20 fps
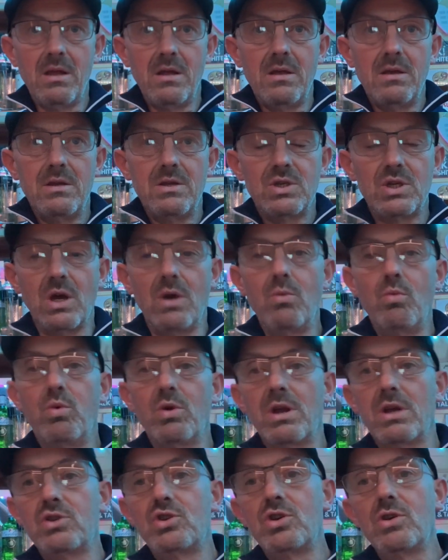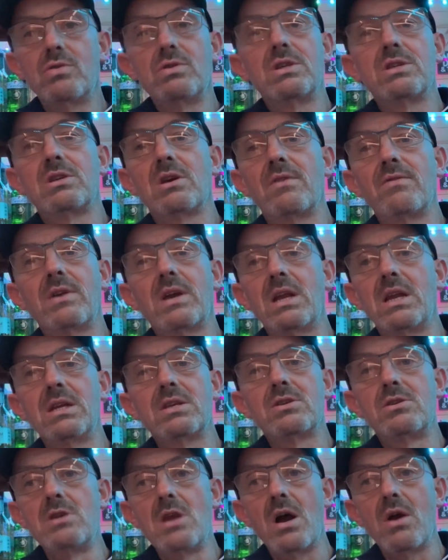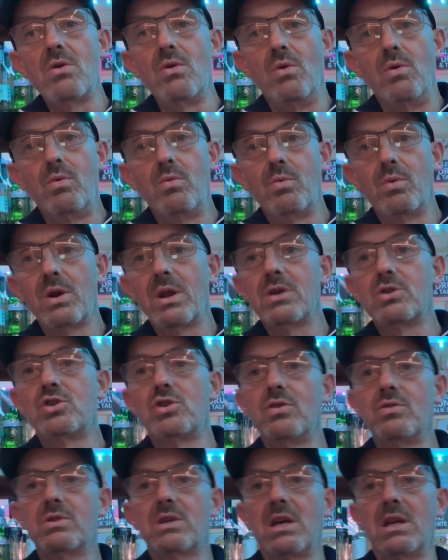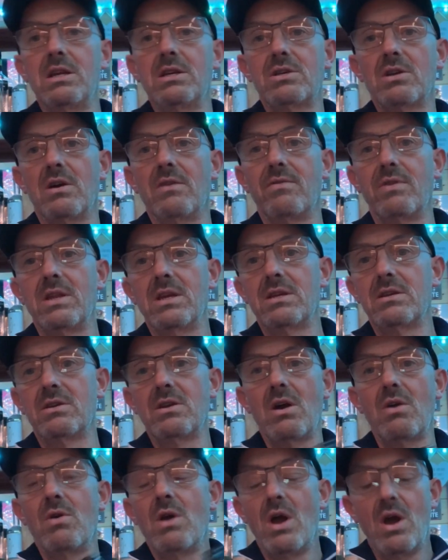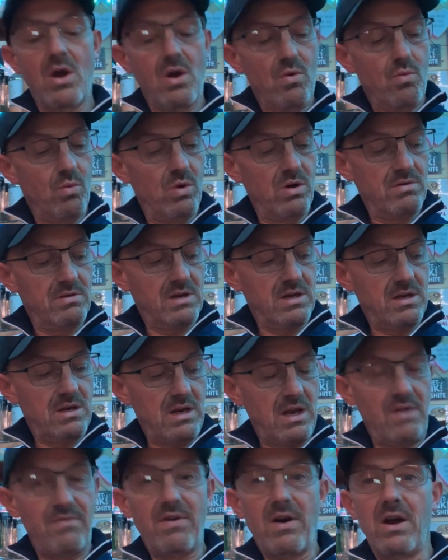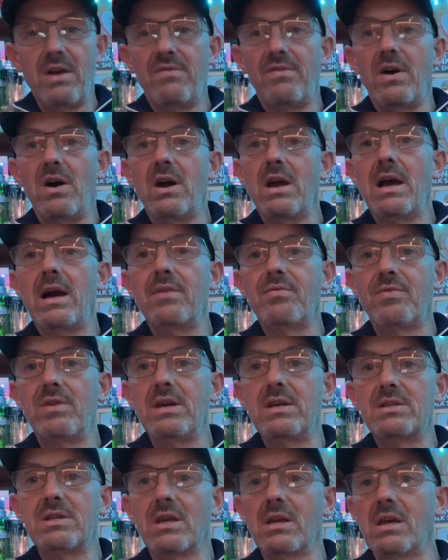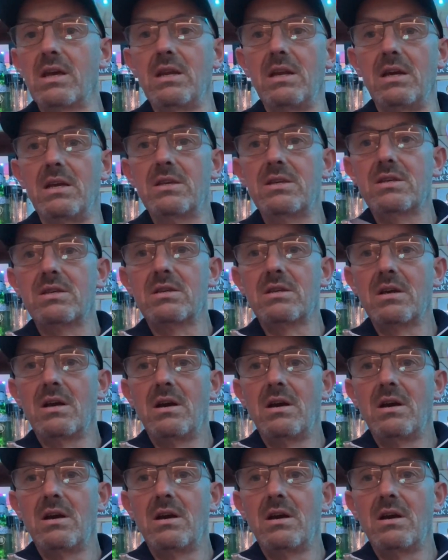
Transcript: So would I choose this over Guinness? No. Would I choose Guinness over this? No. What if I had this and Guinness?